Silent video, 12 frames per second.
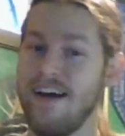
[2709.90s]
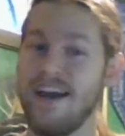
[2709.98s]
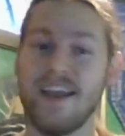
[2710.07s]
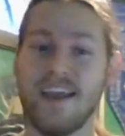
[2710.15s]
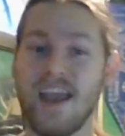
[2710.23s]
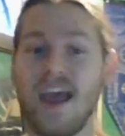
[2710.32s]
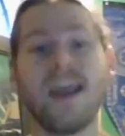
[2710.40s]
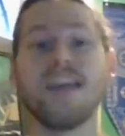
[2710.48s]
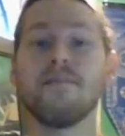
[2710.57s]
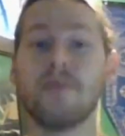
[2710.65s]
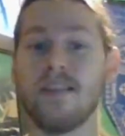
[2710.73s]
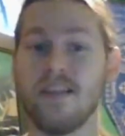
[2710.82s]

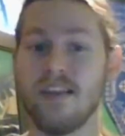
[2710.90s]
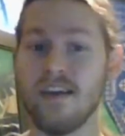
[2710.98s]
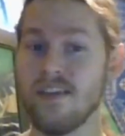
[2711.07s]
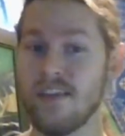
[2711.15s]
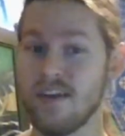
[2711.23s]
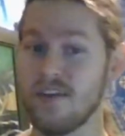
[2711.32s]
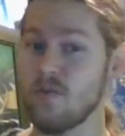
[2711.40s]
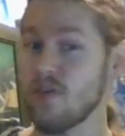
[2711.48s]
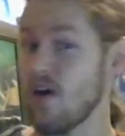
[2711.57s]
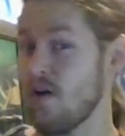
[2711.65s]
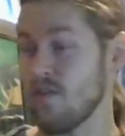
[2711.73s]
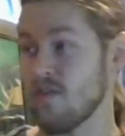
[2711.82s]
NPC that you
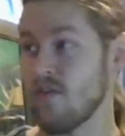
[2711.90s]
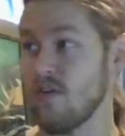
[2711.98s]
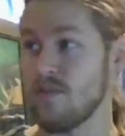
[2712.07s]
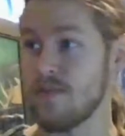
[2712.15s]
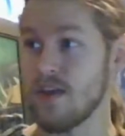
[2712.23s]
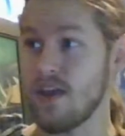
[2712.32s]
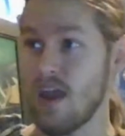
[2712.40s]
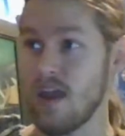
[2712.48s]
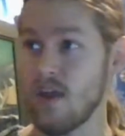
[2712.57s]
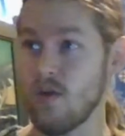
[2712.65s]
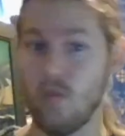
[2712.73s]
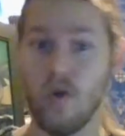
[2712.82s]
thought was going to be
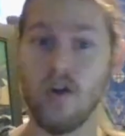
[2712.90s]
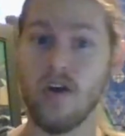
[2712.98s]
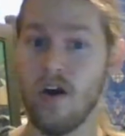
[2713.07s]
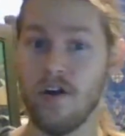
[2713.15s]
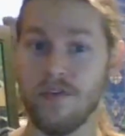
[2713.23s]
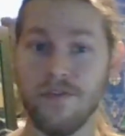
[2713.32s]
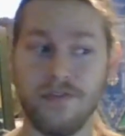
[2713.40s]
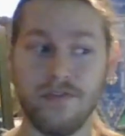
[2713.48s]
a one-off